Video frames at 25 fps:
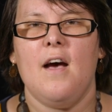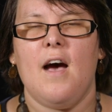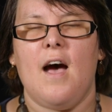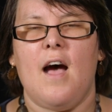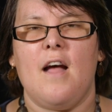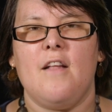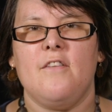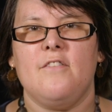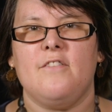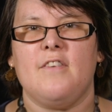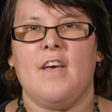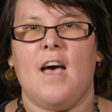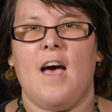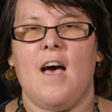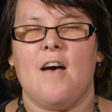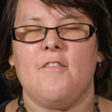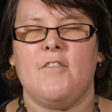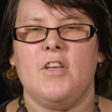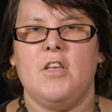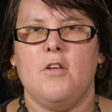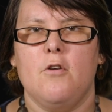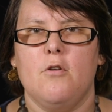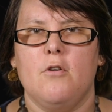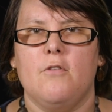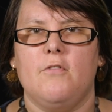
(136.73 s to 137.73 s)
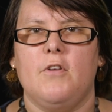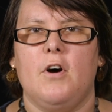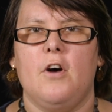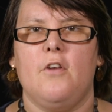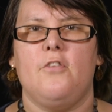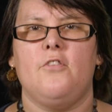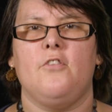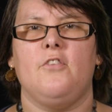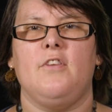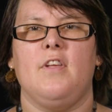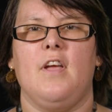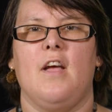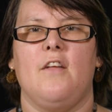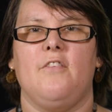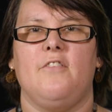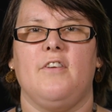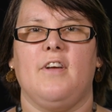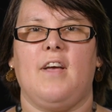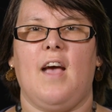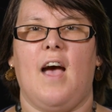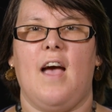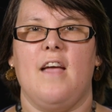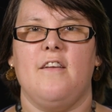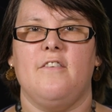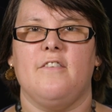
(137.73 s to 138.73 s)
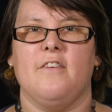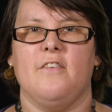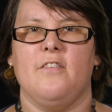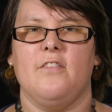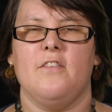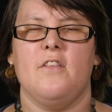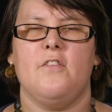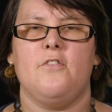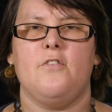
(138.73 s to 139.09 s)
and to have a university education.